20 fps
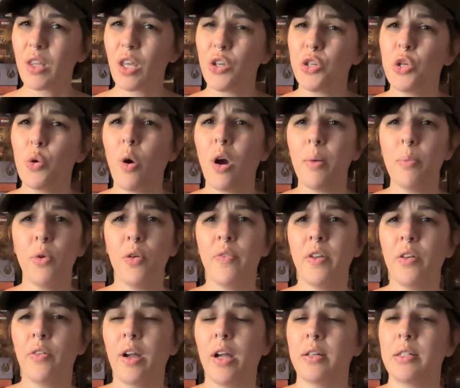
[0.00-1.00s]
You are moving
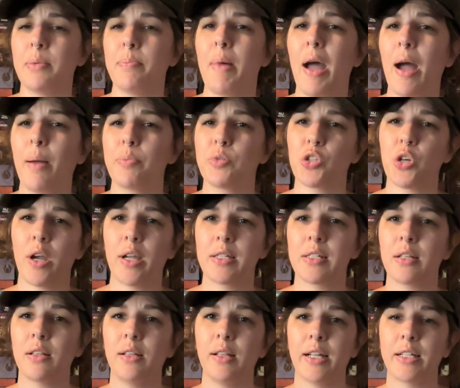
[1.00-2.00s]
around a map trying to
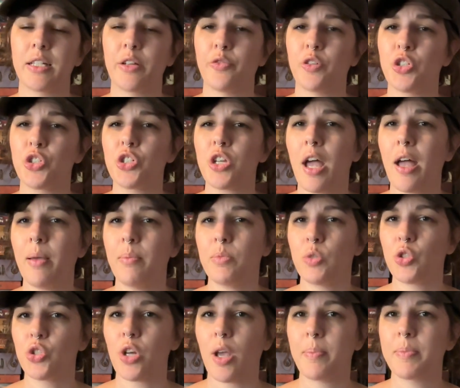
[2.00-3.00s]
collect different
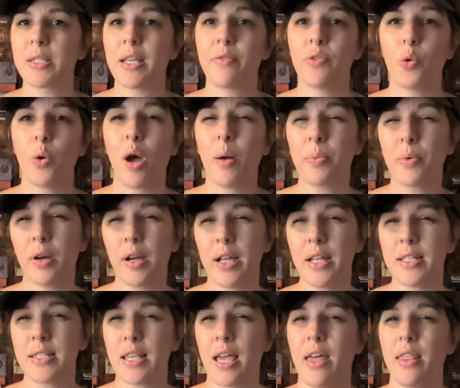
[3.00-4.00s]
gems. Gems give you
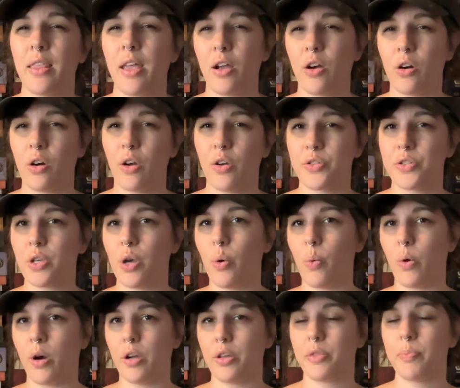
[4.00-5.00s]
upgrades, and they are also
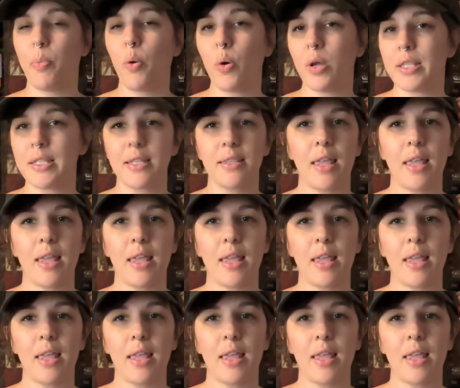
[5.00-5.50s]
worth points at